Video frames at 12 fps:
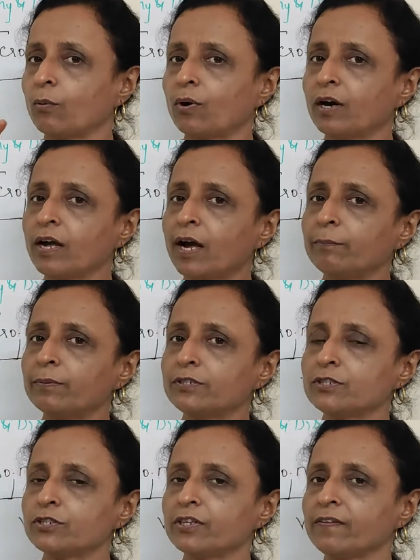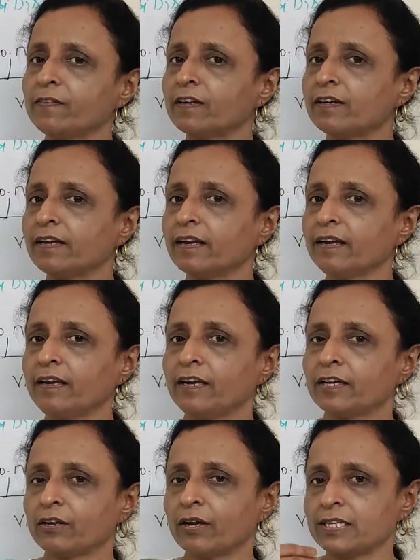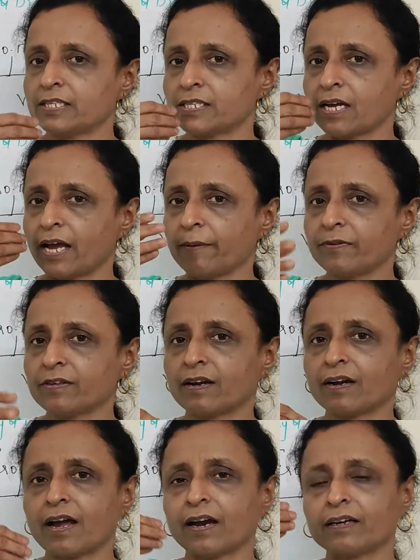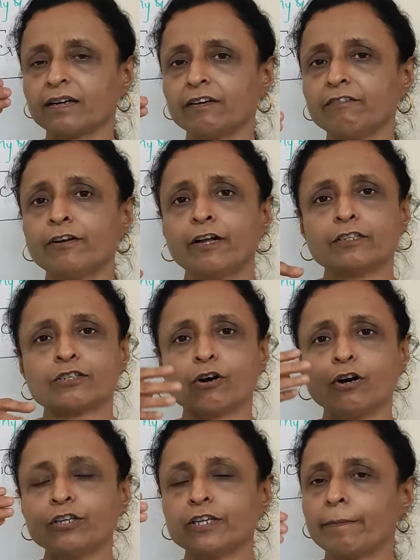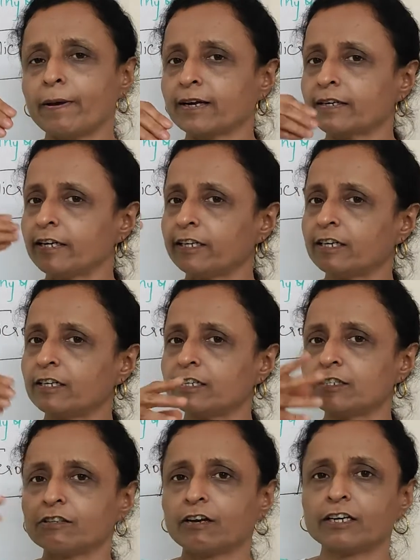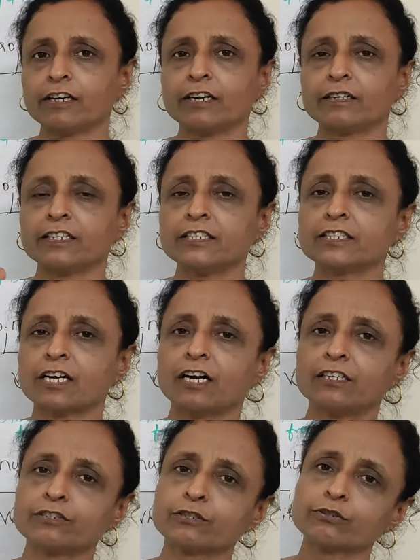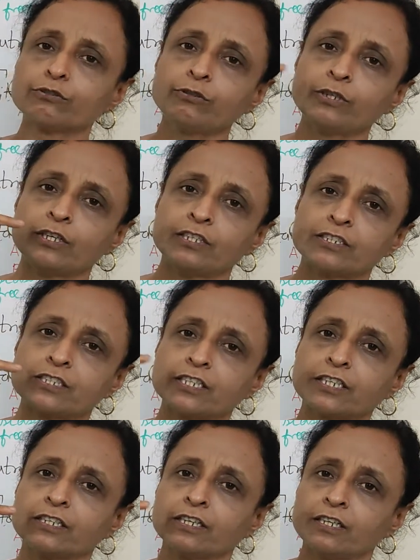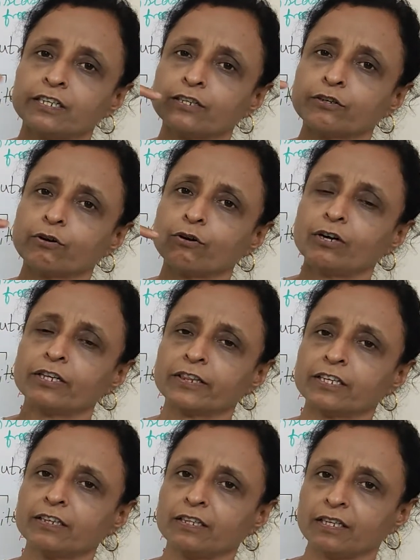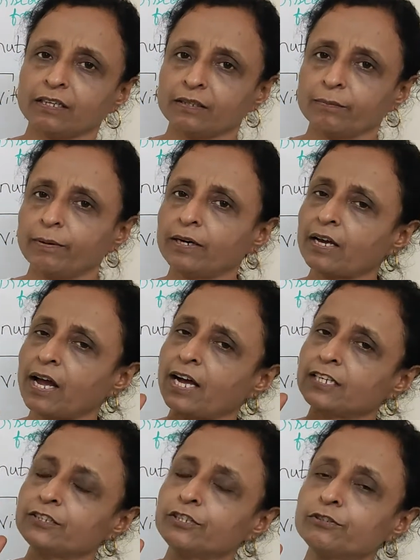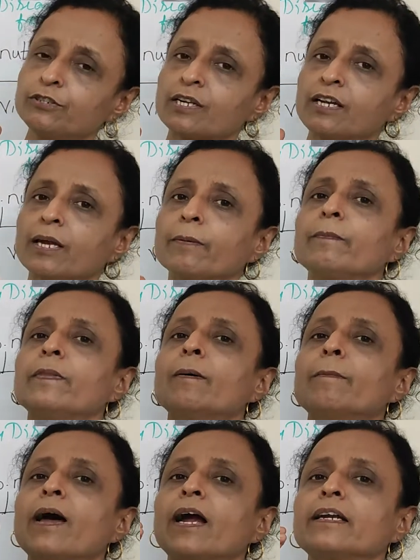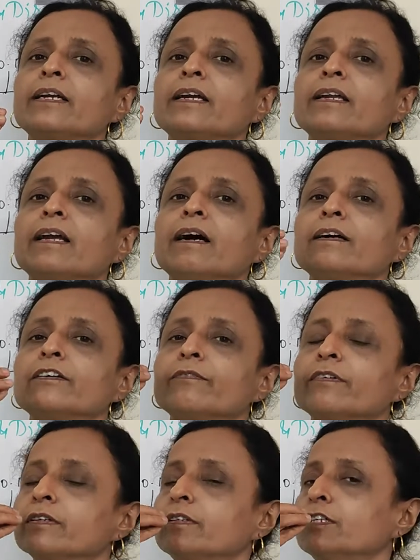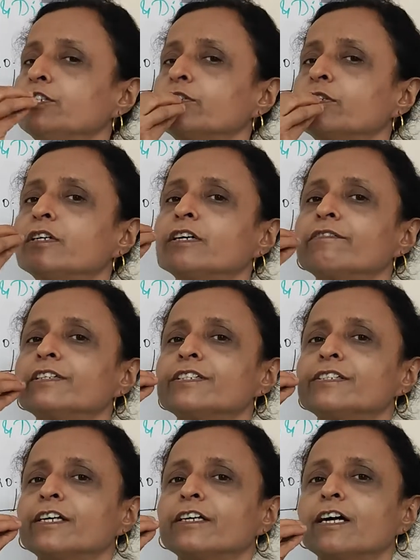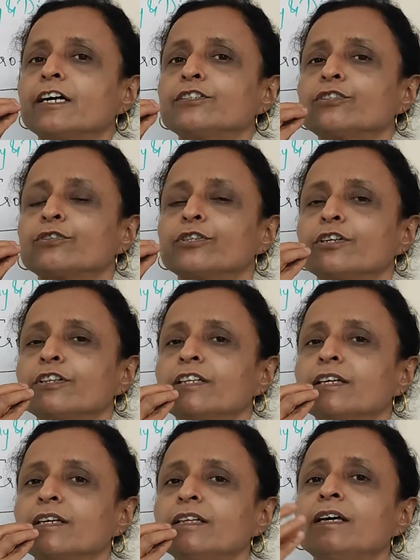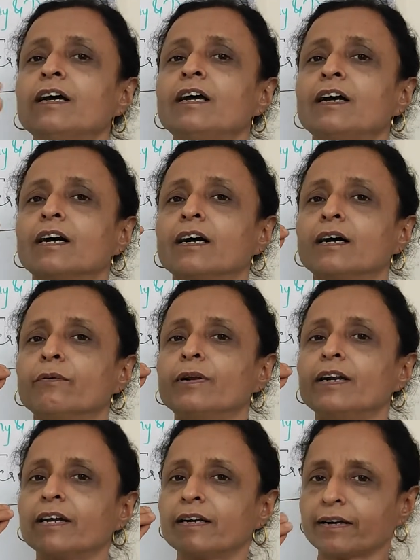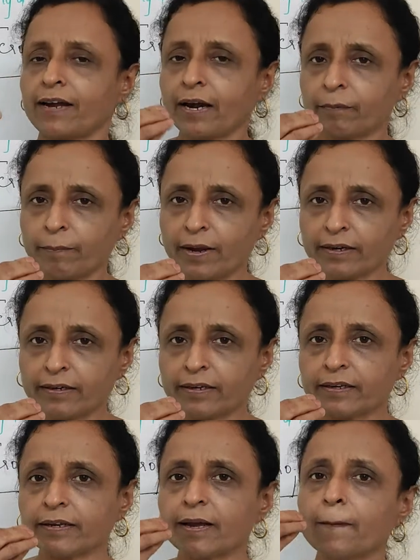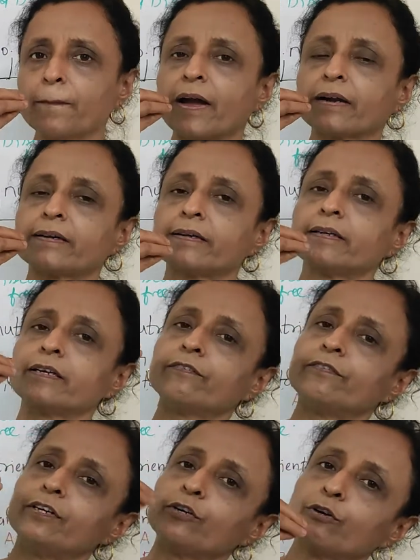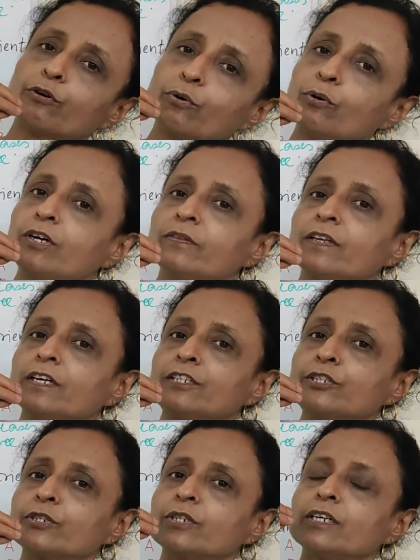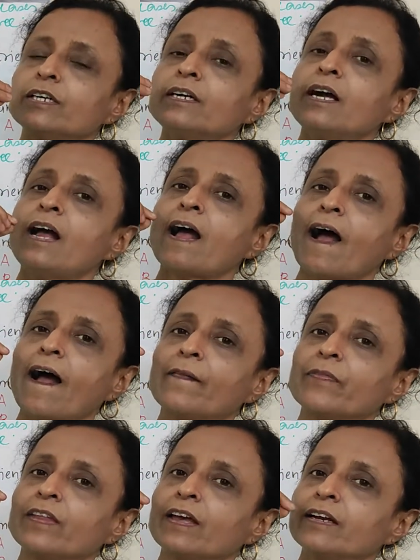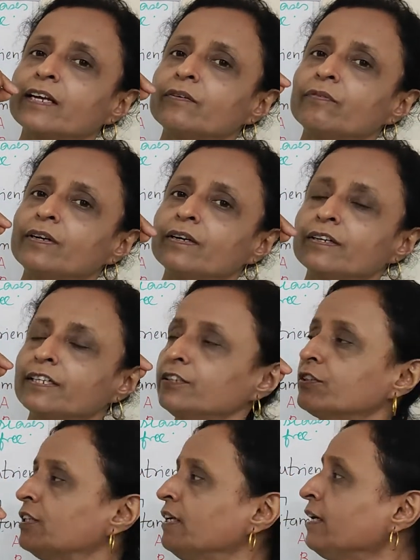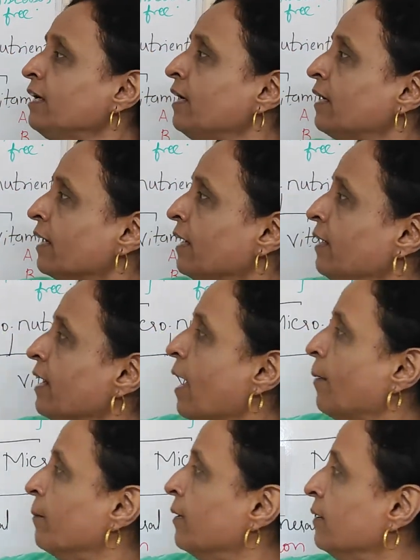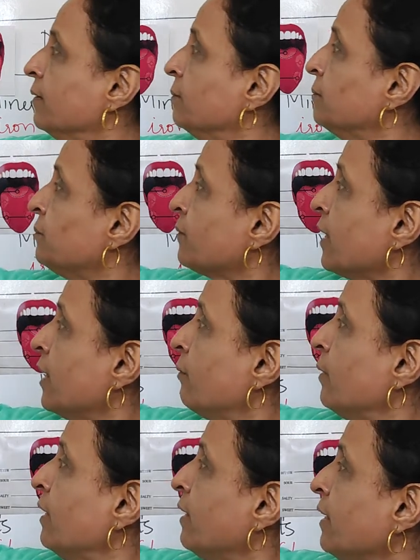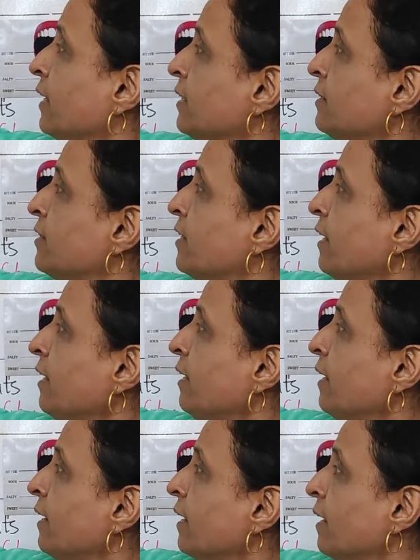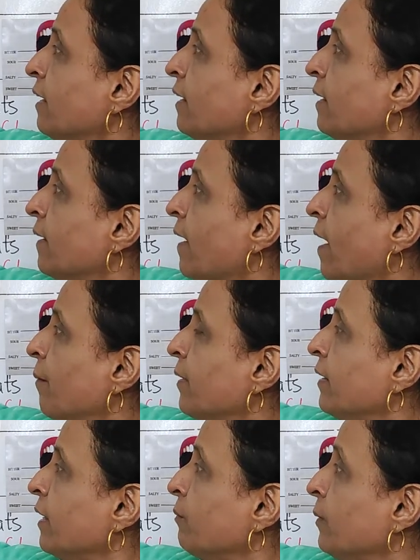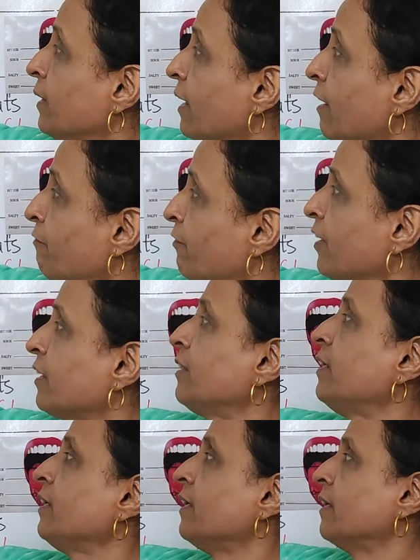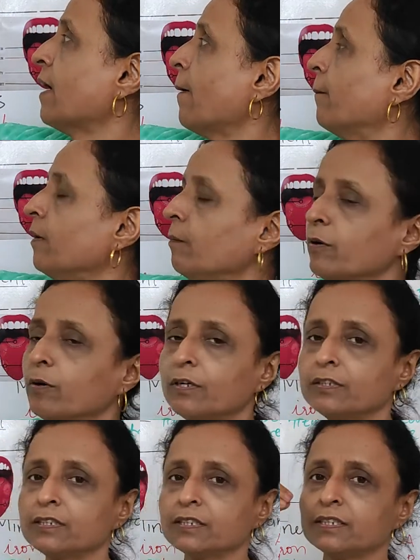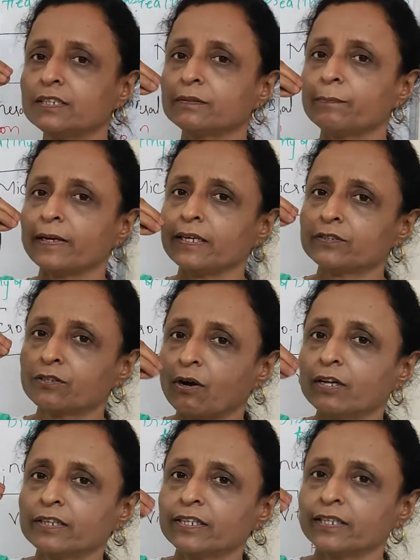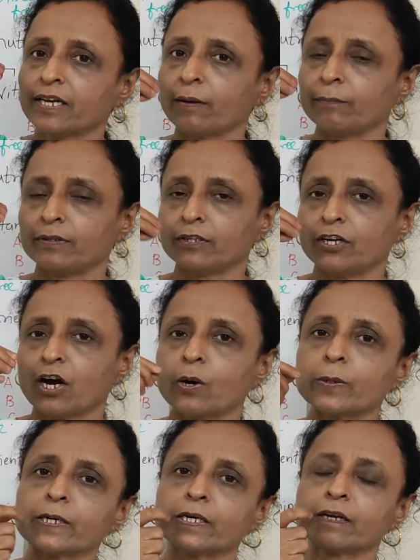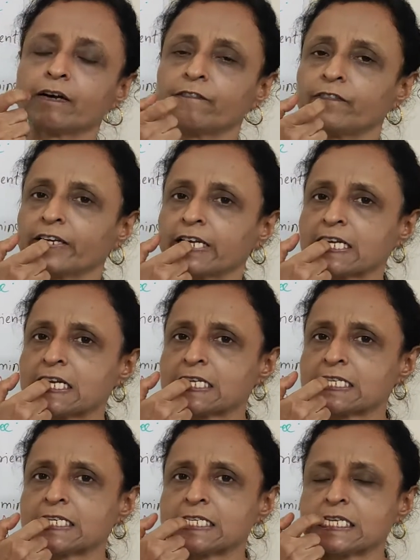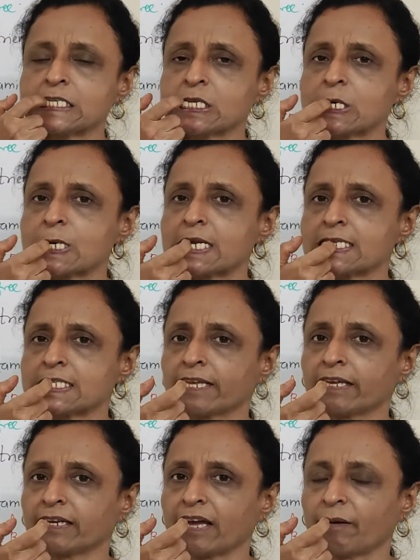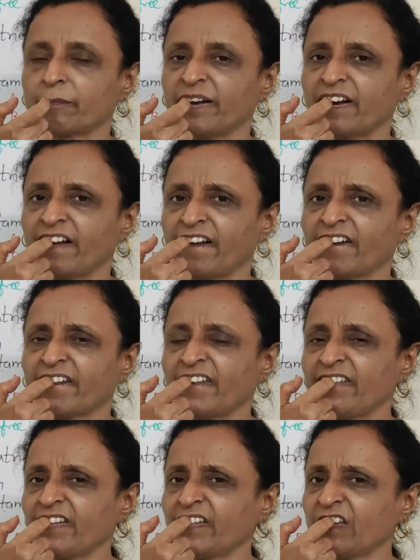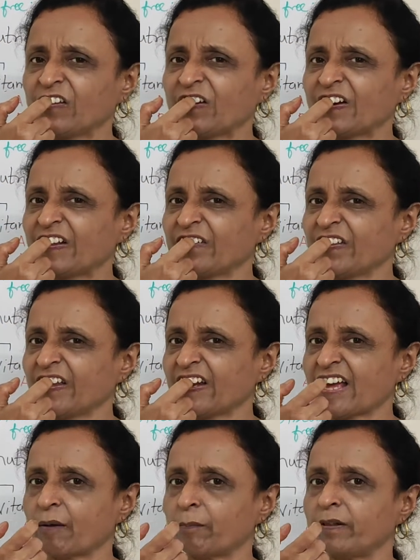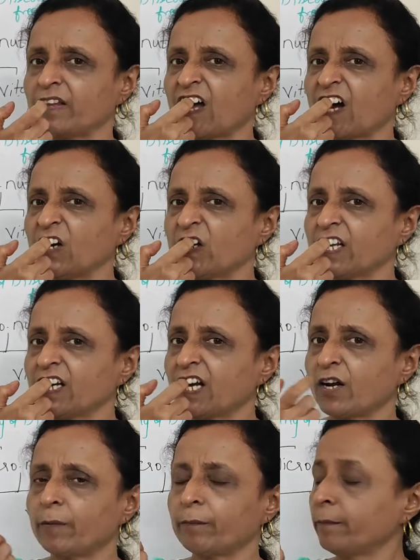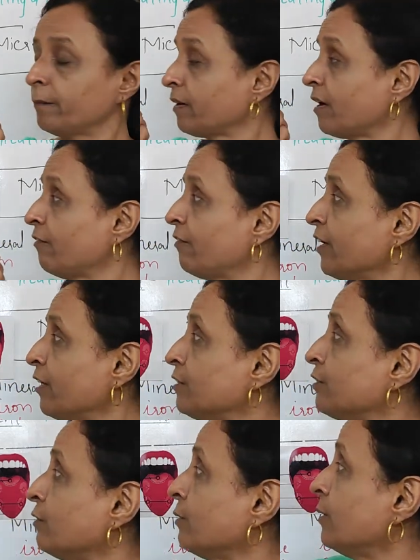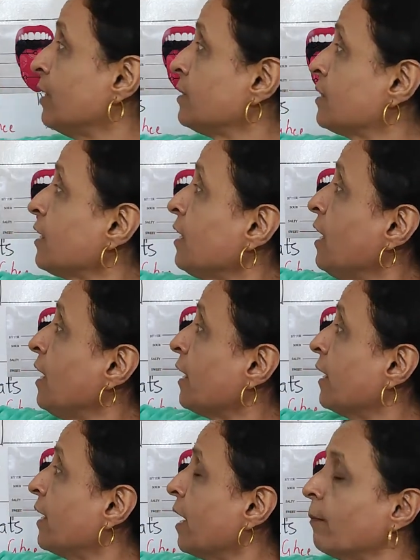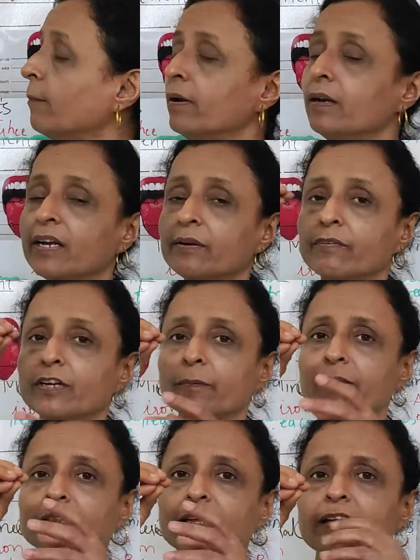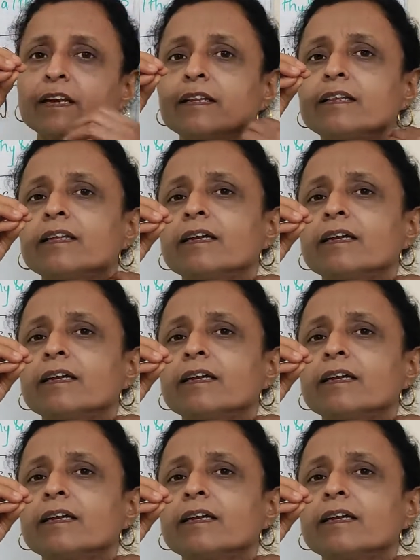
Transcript: What happens during the day? Your enzymes are active, so the bacteria does not get the chance to grow on the teeth. But as you sleep, the bacteria, the sugar which is attached to your teeth will attract bacteria. Bacteria will grow on that sugar, and then it will reach the enamel. It will reach the, it will affect the enamel, because it is placed on the enamel, the outer covering. This is known as the enamel. The outer covering is known as the enamel. It will be there in the